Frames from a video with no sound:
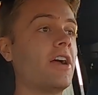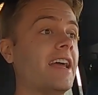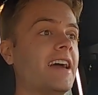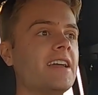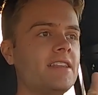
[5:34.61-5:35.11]

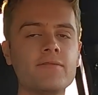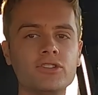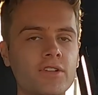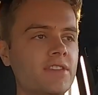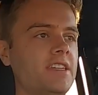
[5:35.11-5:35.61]
and I had never
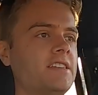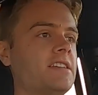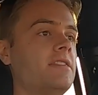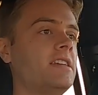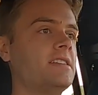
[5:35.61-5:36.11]
driven
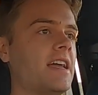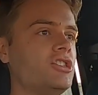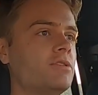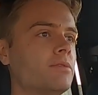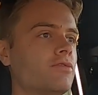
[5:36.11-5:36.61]
this
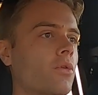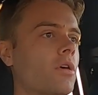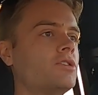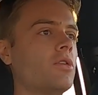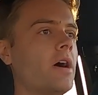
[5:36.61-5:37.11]
engine
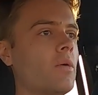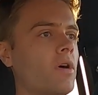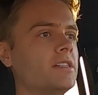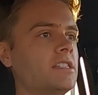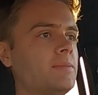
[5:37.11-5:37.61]
before, so I
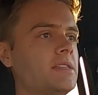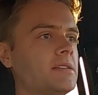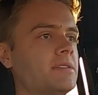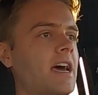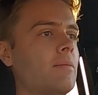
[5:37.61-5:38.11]
wanted to spend
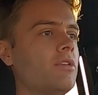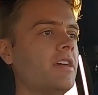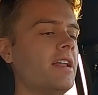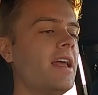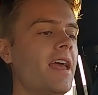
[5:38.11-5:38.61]
some time with
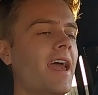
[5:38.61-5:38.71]
it.